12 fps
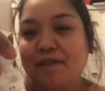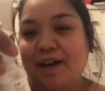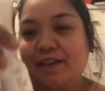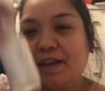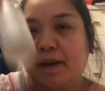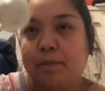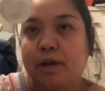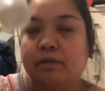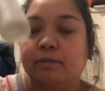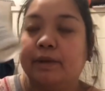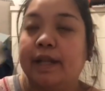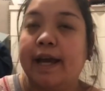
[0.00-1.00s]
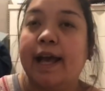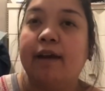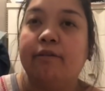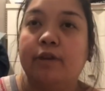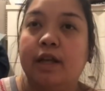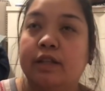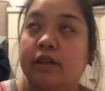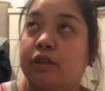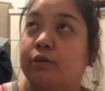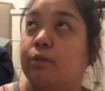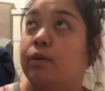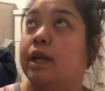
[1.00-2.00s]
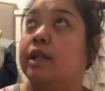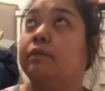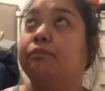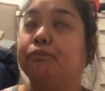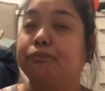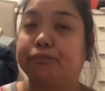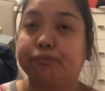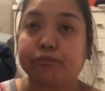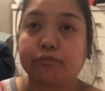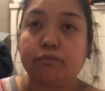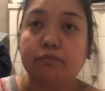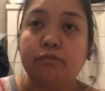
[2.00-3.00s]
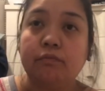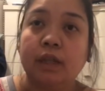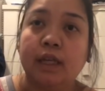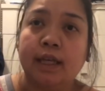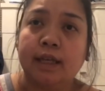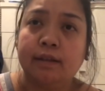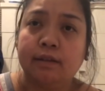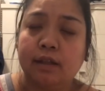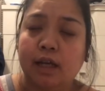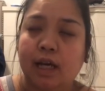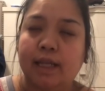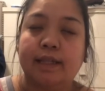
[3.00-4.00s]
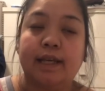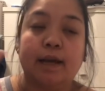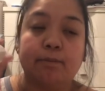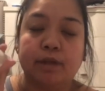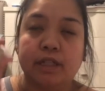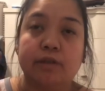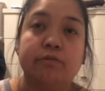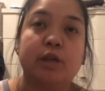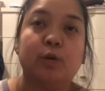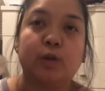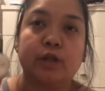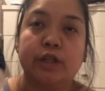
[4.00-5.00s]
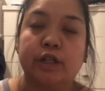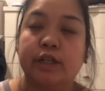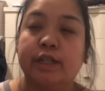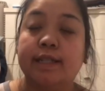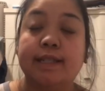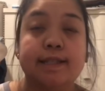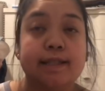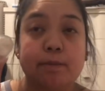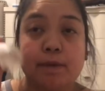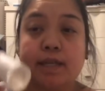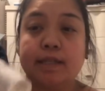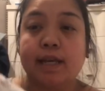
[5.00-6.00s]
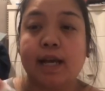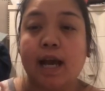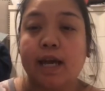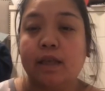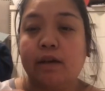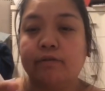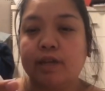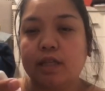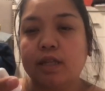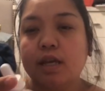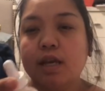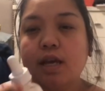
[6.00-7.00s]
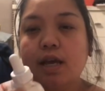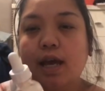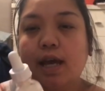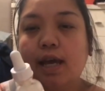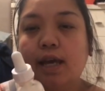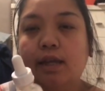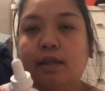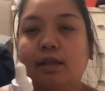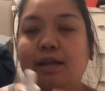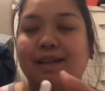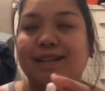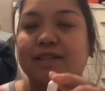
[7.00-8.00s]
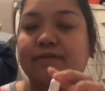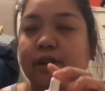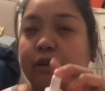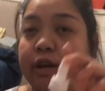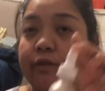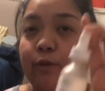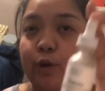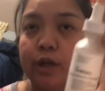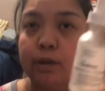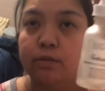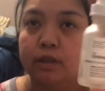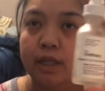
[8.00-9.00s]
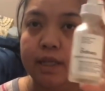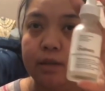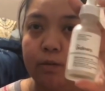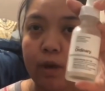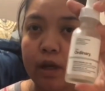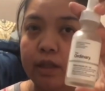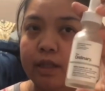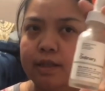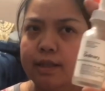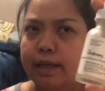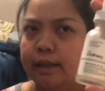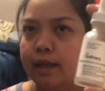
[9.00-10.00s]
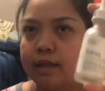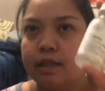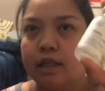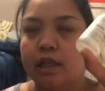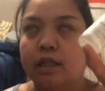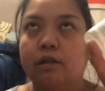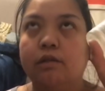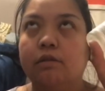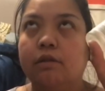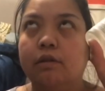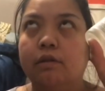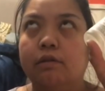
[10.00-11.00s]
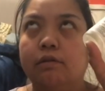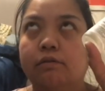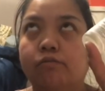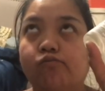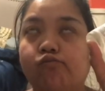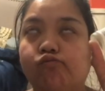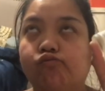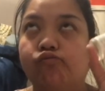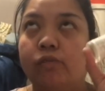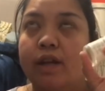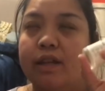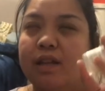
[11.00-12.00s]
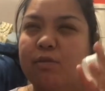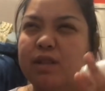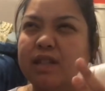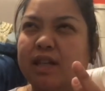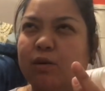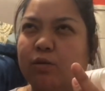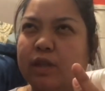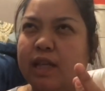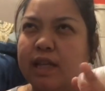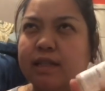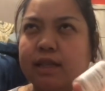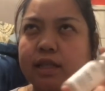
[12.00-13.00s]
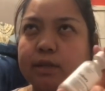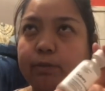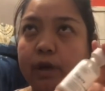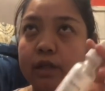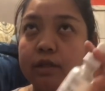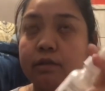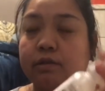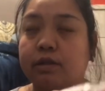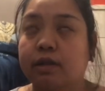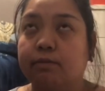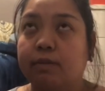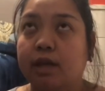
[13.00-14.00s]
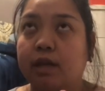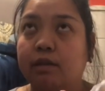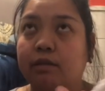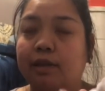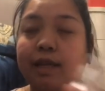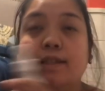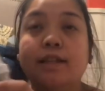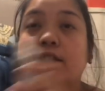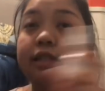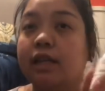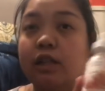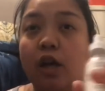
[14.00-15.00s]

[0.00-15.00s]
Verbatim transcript: I think I'm out but I have another one and I think I'm gonna reorder this is amazing I love it and it's very affordable as well it's like less than I think it was like only like six bucks or something less than ten